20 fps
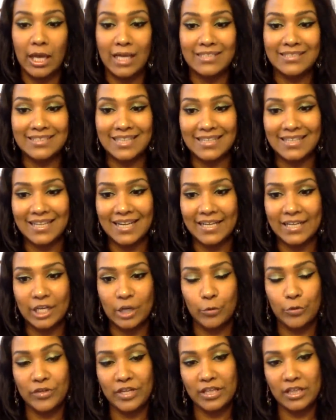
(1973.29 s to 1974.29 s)
It's not that I
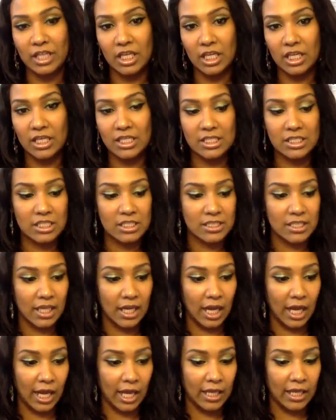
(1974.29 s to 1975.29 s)
care what they think, it's just
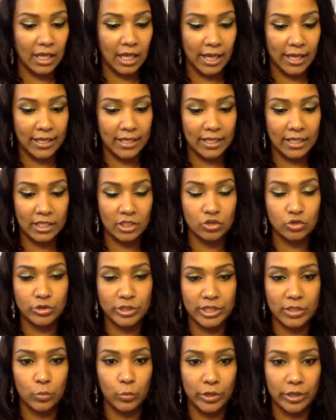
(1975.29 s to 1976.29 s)
that I like getting
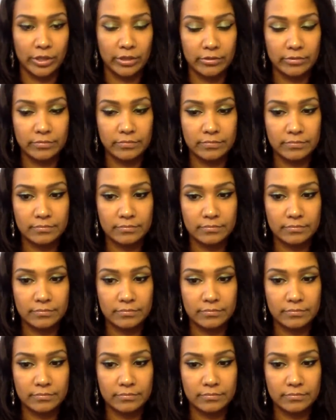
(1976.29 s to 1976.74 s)
treated well.